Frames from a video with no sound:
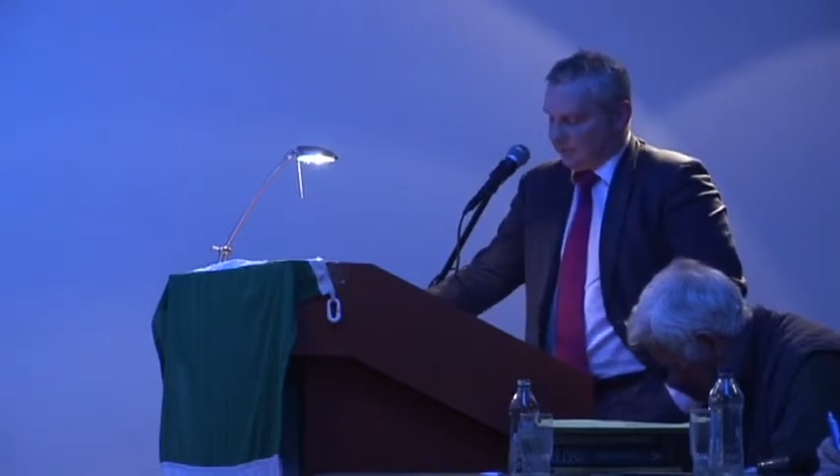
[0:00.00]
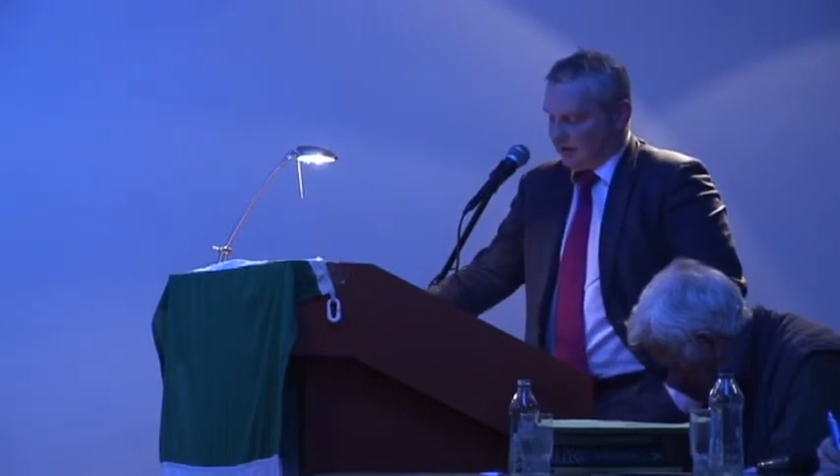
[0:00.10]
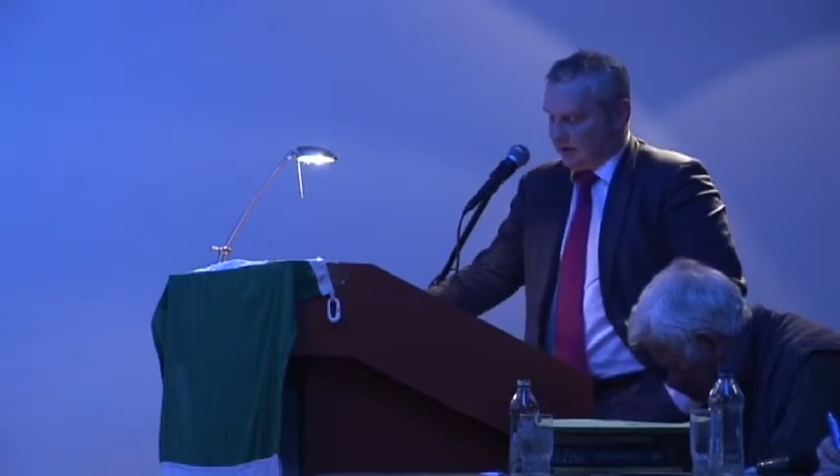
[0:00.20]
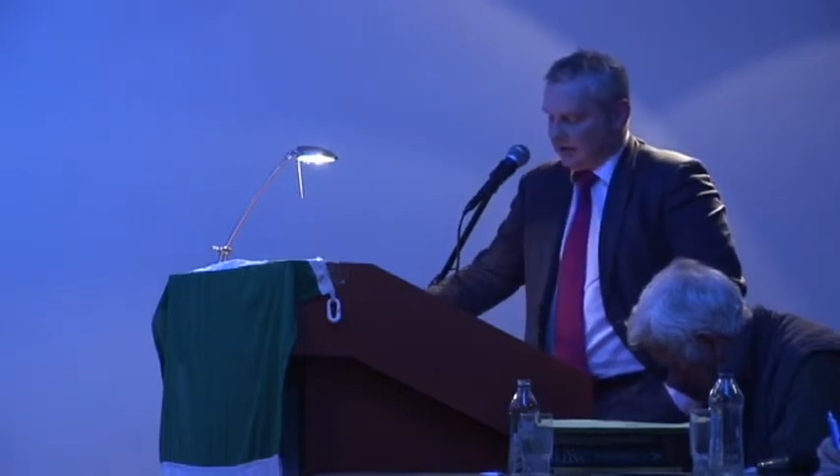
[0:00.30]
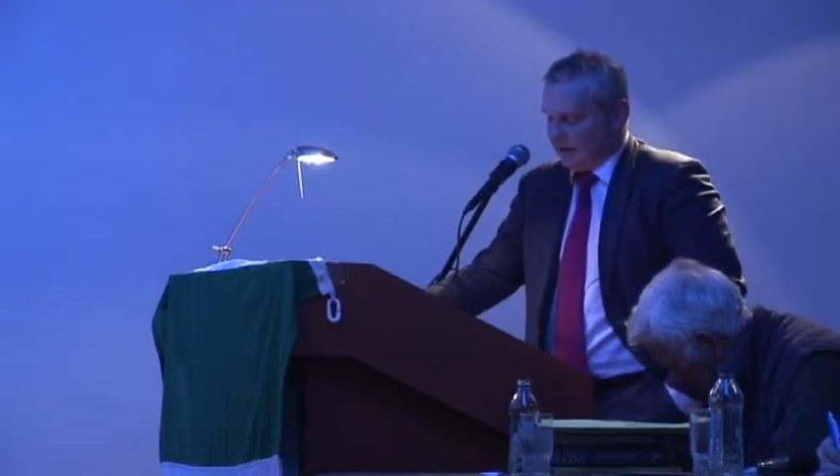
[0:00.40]
be
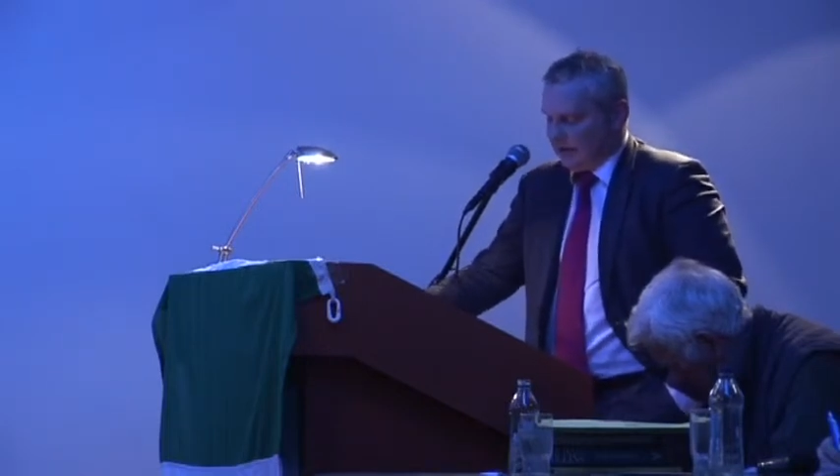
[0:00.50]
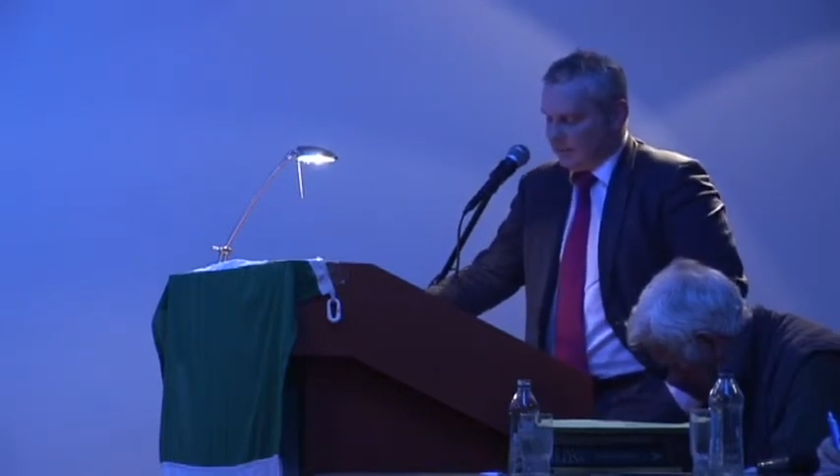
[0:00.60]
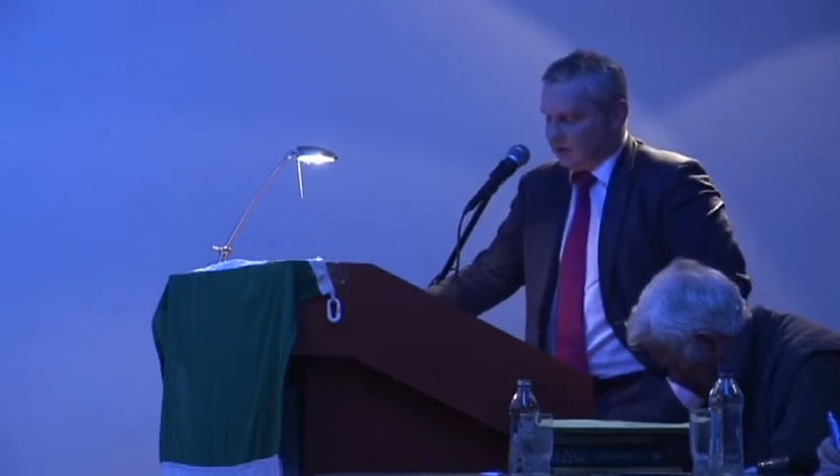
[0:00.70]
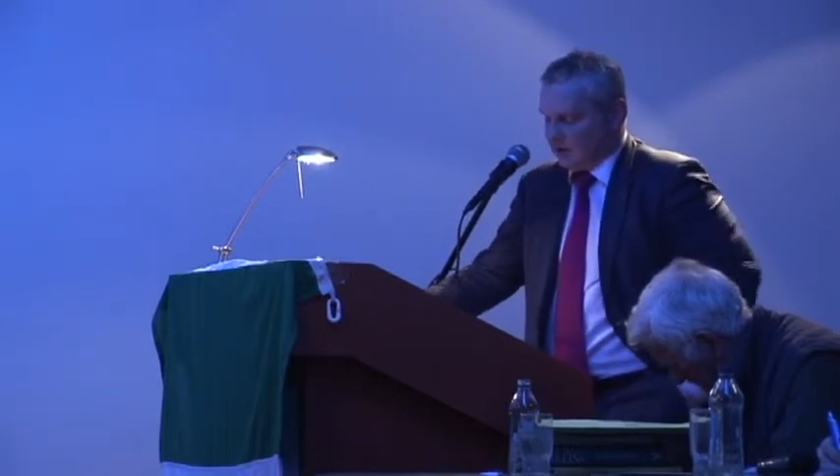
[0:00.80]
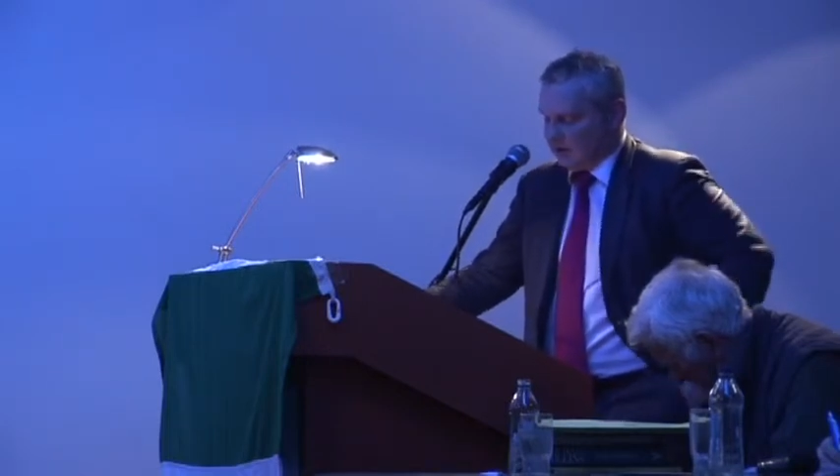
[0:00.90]

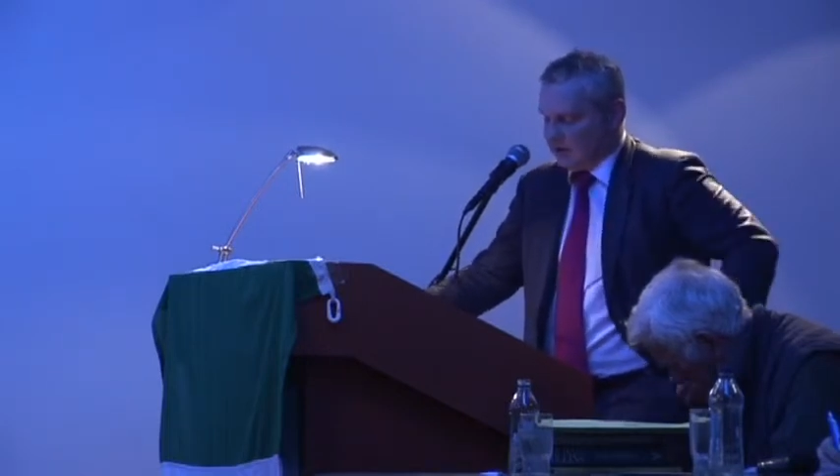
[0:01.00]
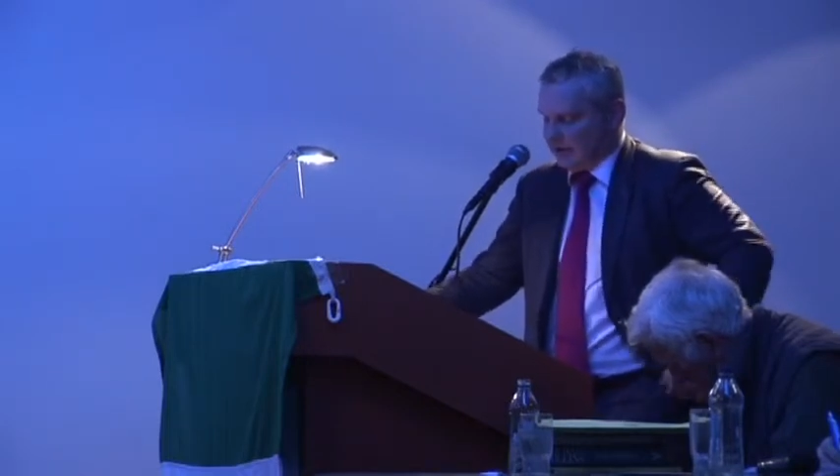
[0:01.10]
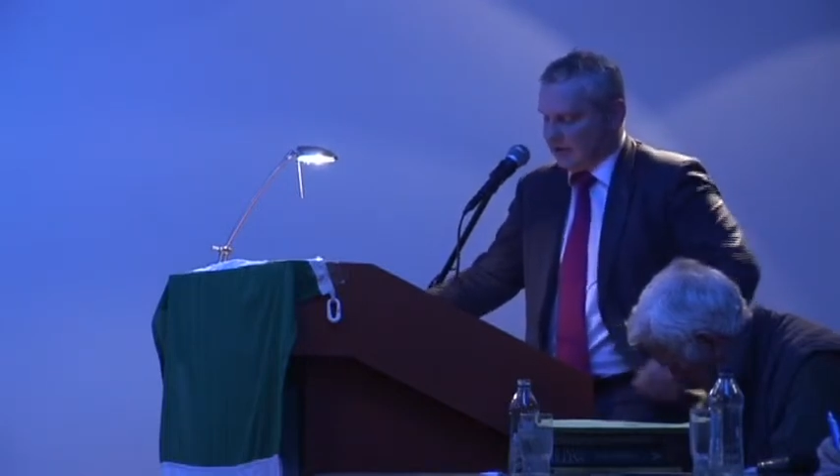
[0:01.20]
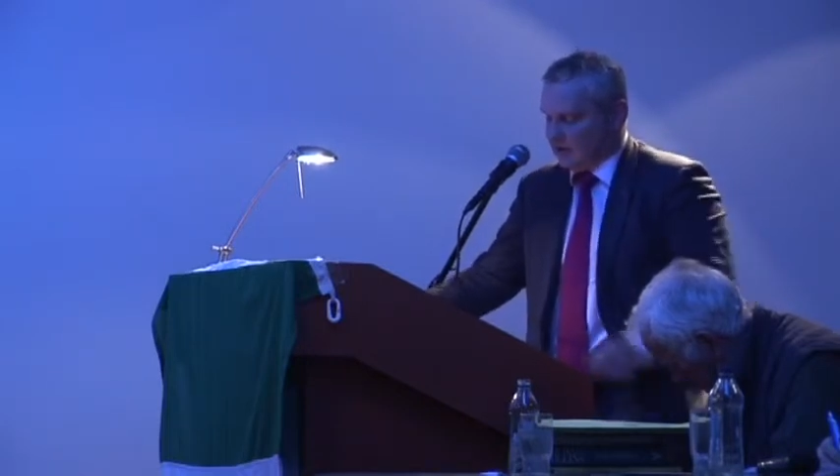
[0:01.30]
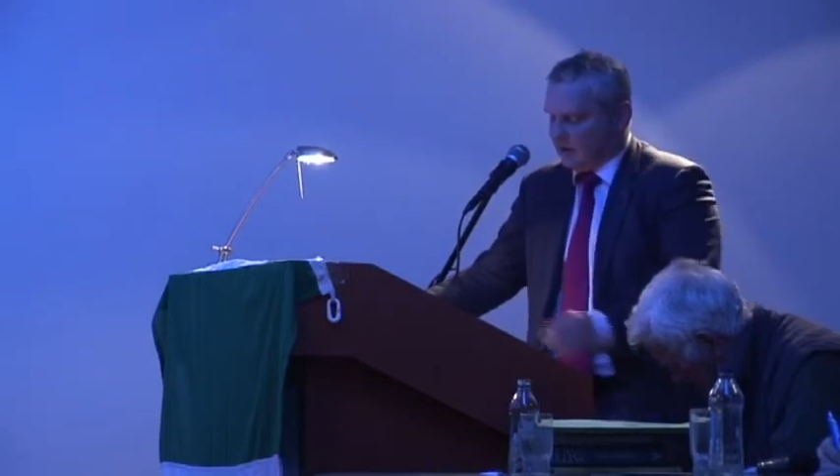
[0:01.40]
condemned to
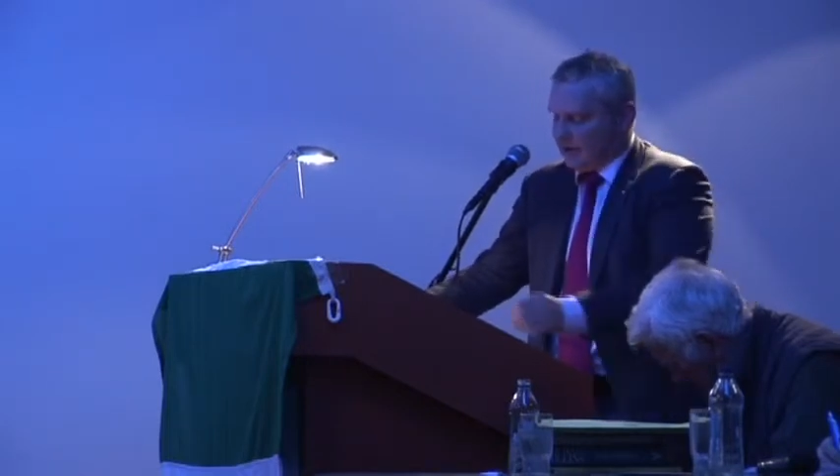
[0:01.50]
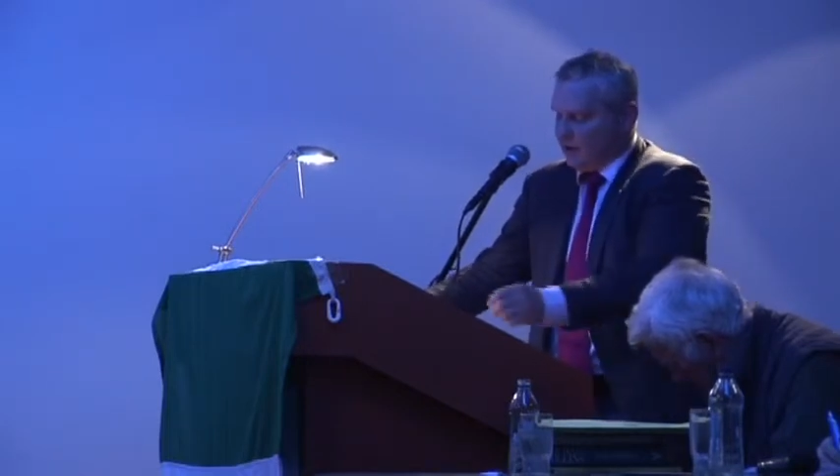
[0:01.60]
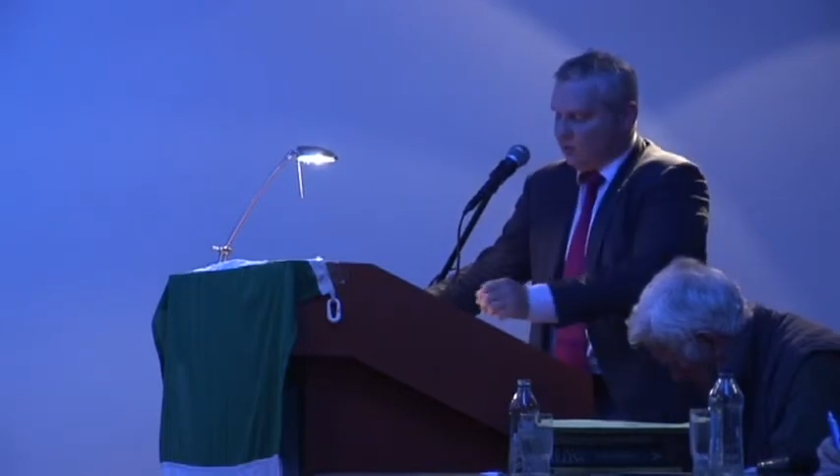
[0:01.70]
continually